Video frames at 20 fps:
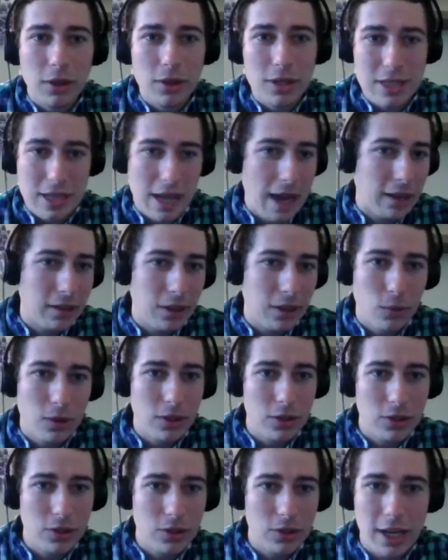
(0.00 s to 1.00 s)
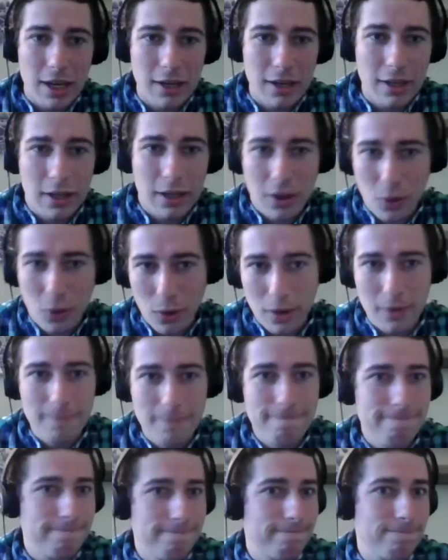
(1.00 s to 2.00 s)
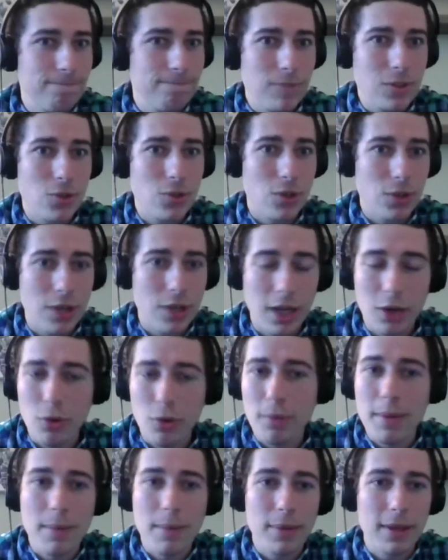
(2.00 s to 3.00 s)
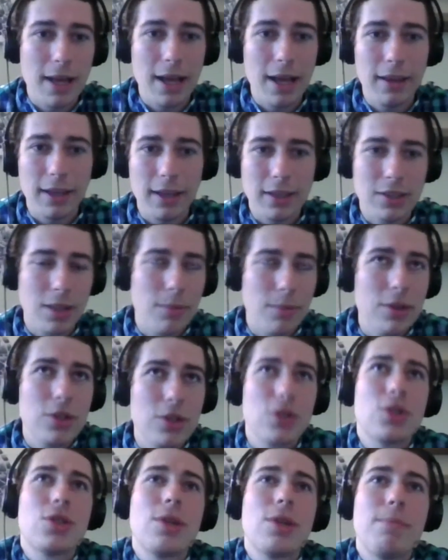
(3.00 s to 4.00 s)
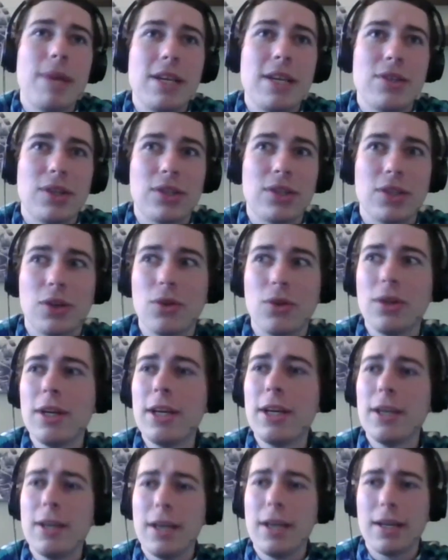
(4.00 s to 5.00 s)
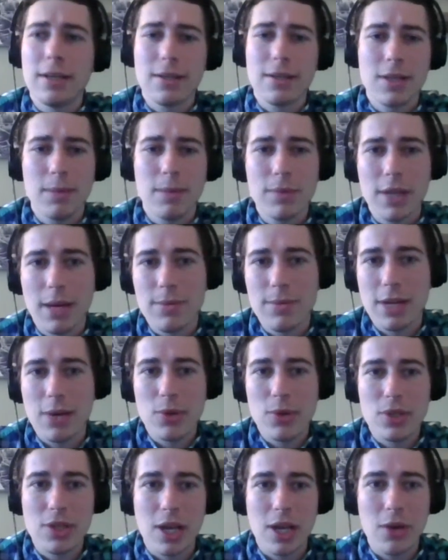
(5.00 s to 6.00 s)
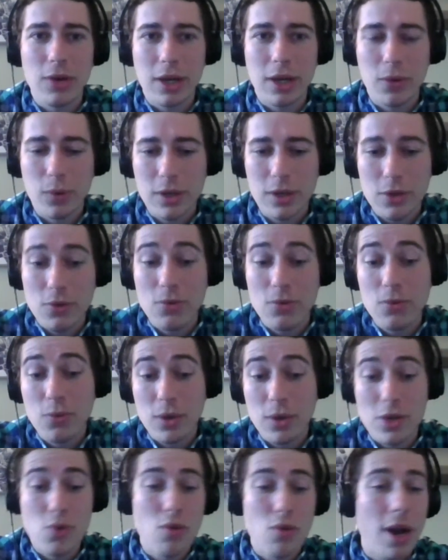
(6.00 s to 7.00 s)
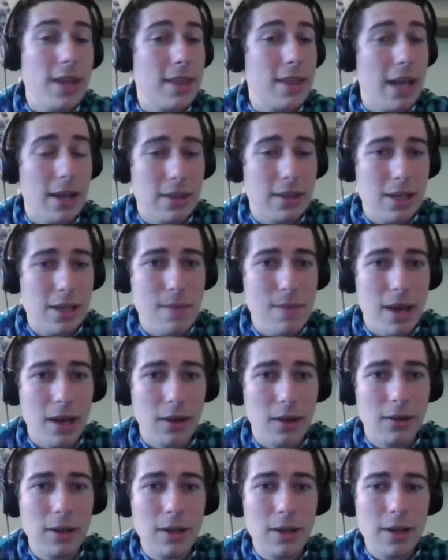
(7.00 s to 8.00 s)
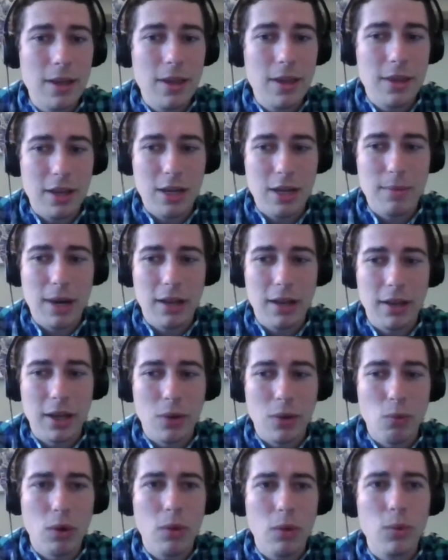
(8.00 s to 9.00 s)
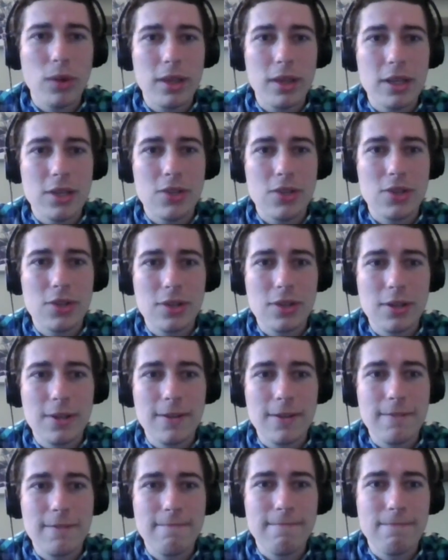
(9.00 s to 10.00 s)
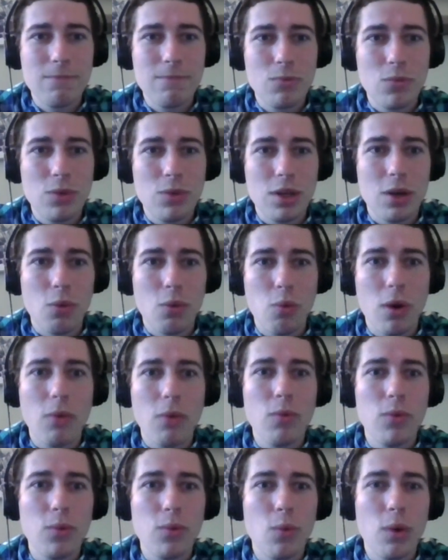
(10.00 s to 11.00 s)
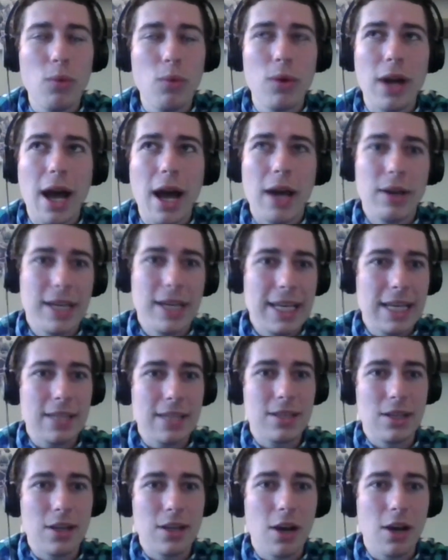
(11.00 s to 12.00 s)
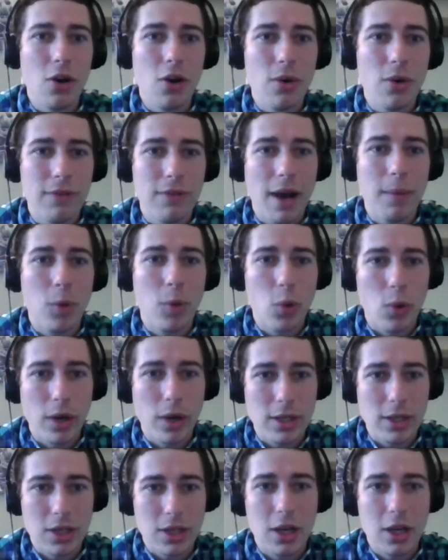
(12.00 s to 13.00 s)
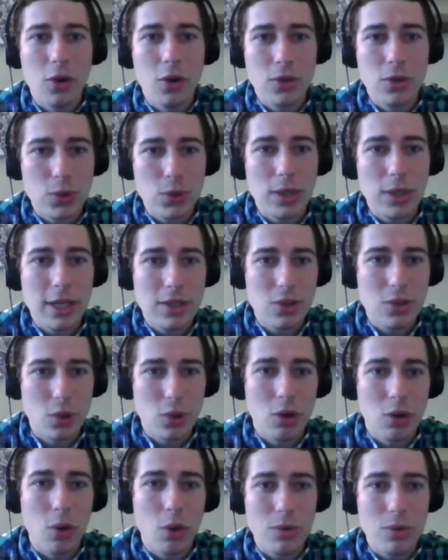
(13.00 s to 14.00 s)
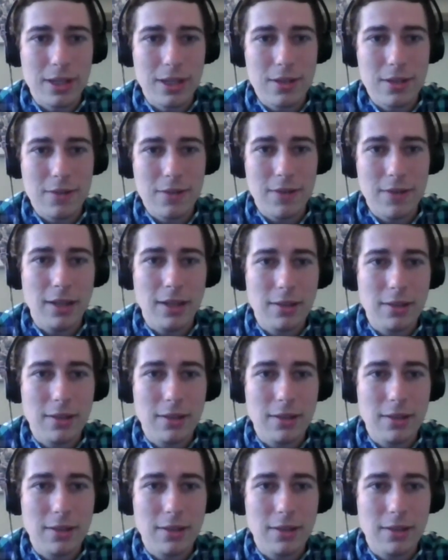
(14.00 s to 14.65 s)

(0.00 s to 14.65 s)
exactly where you're standing? Or so you got to remember that, like, some of just the basics. And sometimes I would say, like, when you write that email, think about, like, what would this, what would I need to know if I'm going to go do this or go to this event?